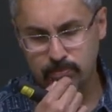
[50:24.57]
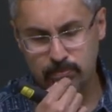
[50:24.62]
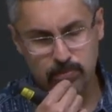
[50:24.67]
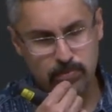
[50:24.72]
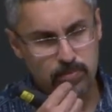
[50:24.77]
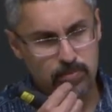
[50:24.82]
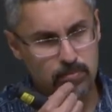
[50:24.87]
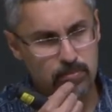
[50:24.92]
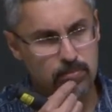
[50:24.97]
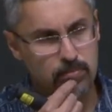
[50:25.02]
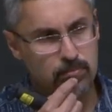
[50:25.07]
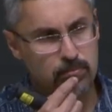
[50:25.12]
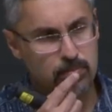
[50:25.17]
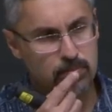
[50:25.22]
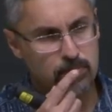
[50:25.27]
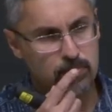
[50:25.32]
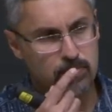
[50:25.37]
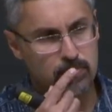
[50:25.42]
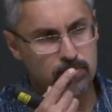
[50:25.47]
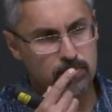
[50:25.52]
from what you,
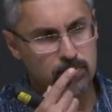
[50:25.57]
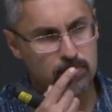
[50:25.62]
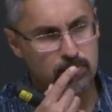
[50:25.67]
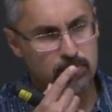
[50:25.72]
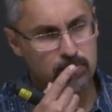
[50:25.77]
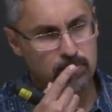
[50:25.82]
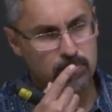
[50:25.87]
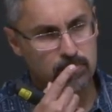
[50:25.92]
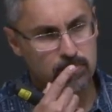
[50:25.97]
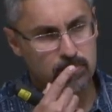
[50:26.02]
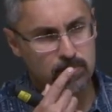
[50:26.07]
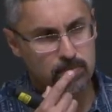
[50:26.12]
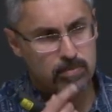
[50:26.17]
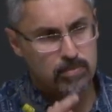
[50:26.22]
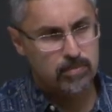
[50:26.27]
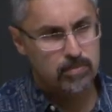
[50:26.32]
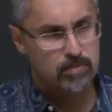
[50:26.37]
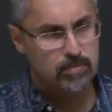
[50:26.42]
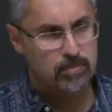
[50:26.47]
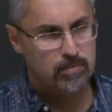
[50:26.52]
what, you, what you have,
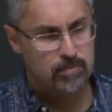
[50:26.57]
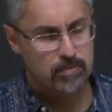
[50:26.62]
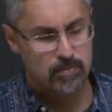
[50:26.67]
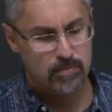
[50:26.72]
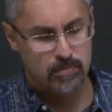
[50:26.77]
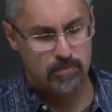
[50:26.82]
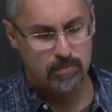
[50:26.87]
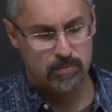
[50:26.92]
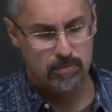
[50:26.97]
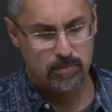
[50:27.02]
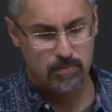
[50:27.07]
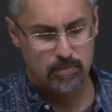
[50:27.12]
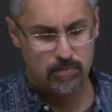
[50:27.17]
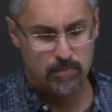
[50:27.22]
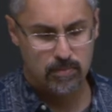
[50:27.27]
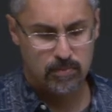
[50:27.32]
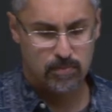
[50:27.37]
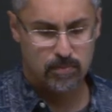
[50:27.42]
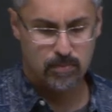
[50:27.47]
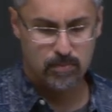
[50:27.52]
it looks like it would
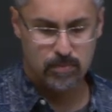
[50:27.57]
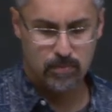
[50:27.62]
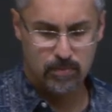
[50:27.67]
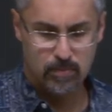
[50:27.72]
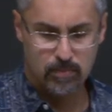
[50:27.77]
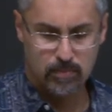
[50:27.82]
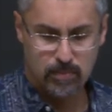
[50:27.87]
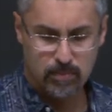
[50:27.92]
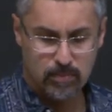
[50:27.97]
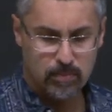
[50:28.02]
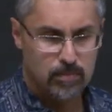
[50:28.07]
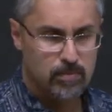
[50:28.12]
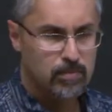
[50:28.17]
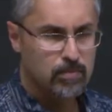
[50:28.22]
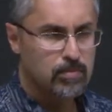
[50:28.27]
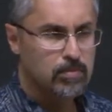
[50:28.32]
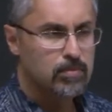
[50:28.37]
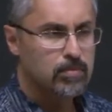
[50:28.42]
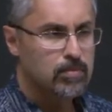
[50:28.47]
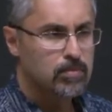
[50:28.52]
be, you know, go very
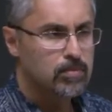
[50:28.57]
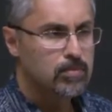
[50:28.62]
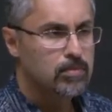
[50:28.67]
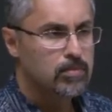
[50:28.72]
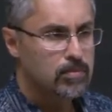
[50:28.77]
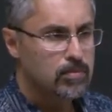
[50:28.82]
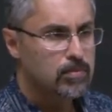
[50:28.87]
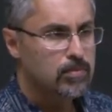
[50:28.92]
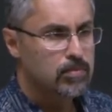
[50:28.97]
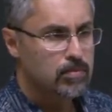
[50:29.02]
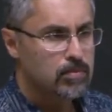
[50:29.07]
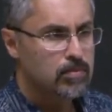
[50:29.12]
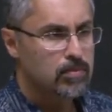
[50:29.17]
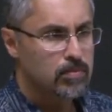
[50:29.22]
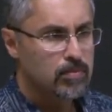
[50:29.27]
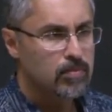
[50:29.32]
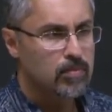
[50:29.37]
fast down it,